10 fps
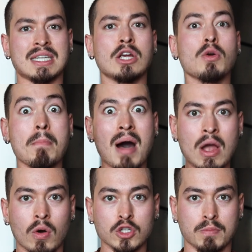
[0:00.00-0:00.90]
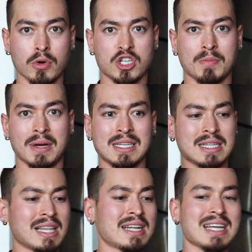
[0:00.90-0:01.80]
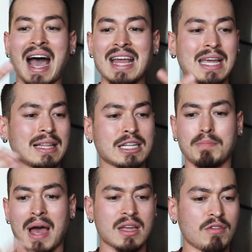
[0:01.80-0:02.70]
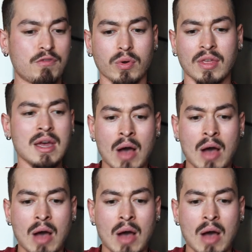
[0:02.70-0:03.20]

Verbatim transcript: Here are my entrepreneurship ideas. Let's ideate. Let's back and forth.